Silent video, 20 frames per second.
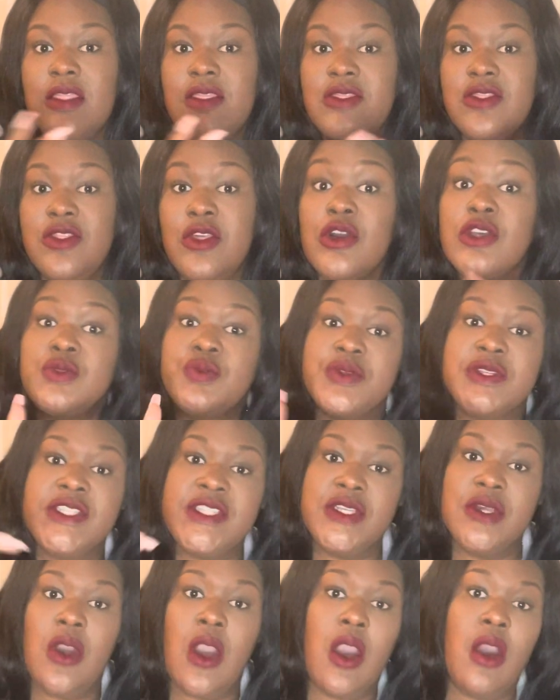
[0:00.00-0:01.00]
those were
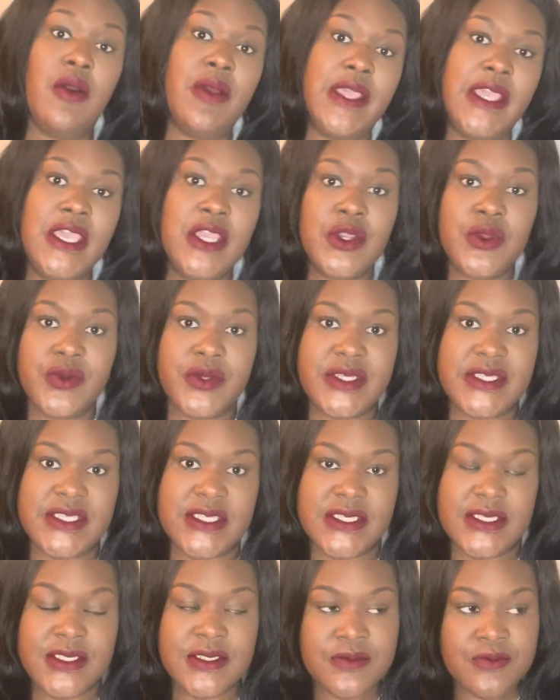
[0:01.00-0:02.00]
still all
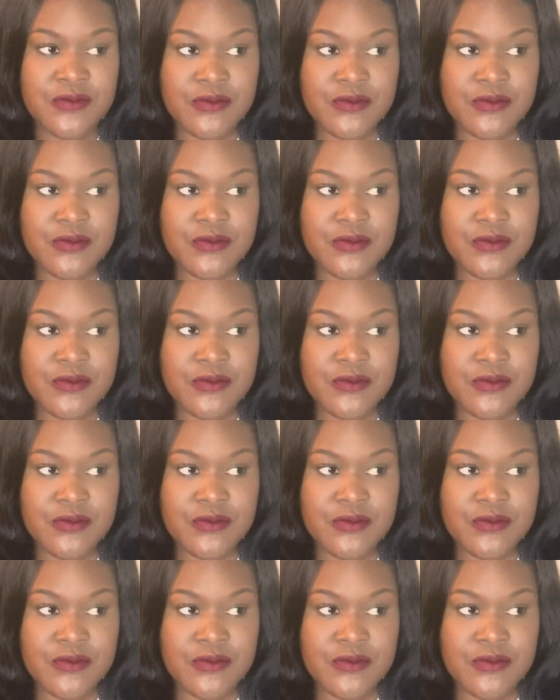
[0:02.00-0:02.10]
increases.